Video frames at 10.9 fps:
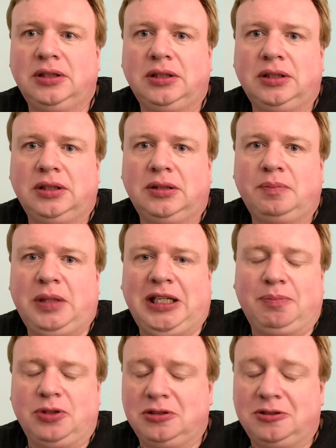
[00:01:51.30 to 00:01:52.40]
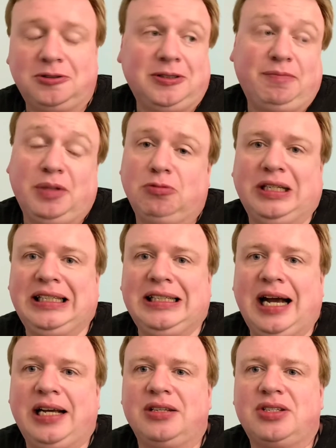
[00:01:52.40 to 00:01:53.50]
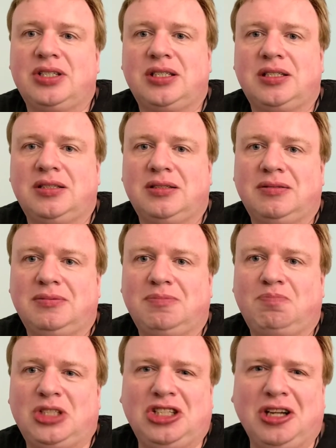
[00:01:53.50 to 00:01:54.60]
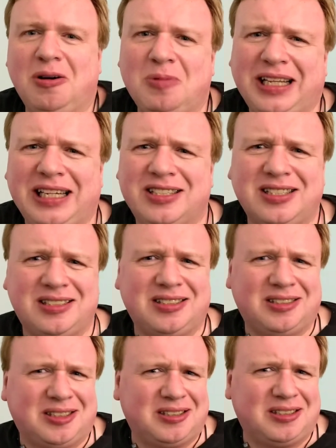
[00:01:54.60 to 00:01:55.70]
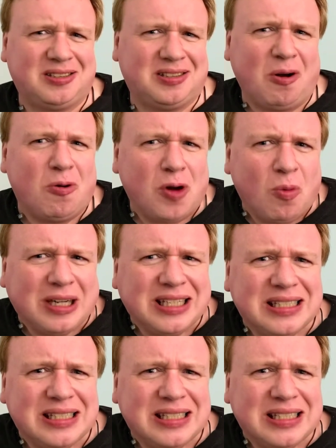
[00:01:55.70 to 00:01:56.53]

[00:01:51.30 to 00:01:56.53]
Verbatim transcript: People have been really nice, but you know when they just don't know what to say?